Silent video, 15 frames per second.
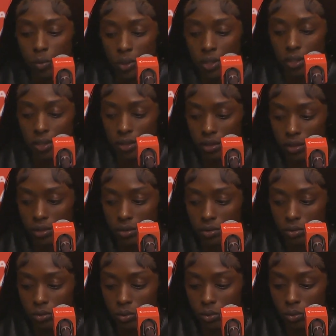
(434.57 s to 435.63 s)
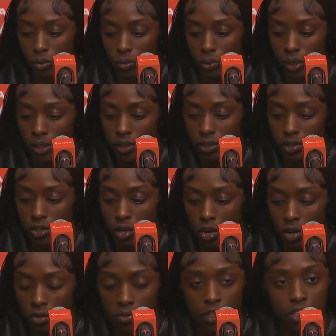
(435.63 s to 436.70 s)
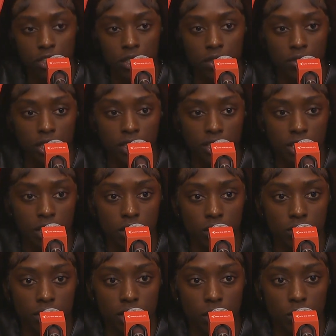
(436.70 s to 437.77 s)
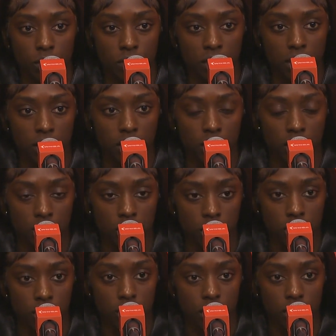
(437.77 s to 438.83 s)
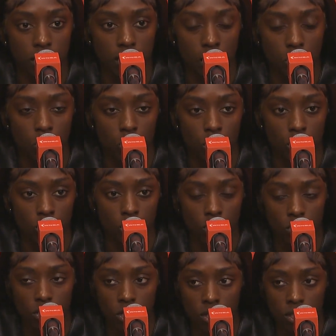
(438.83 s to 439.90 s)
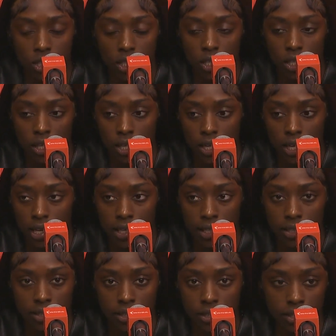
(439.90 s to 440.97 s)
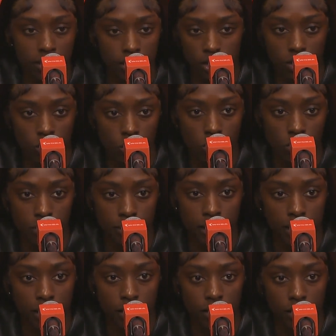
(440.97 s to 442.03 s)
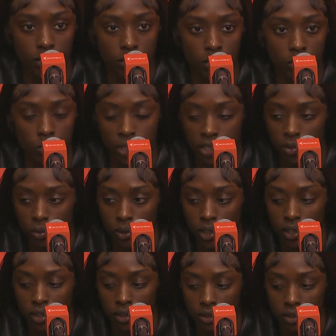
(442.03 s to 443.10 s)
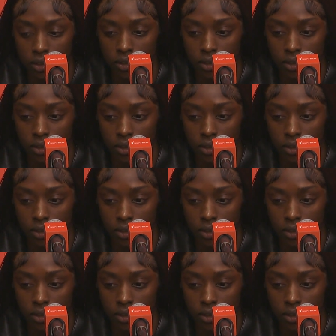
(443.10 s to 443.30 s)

we saw a version of ourselves that we fell in love with and that we want to grow on, and it's just no going back. You know, we done